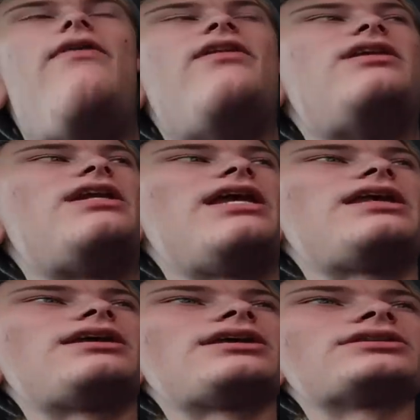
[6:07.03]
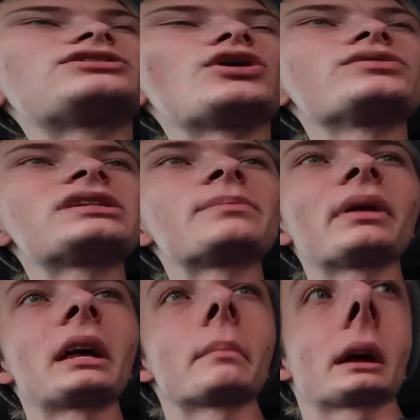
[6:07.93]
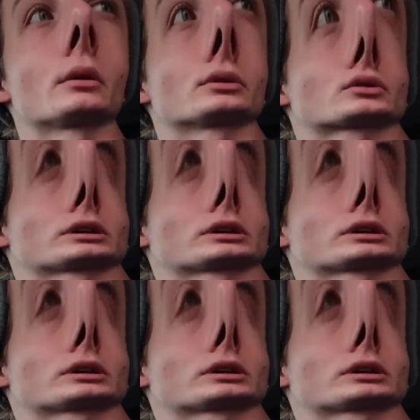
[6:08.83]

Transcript: And then can I get a toasted plain bagel with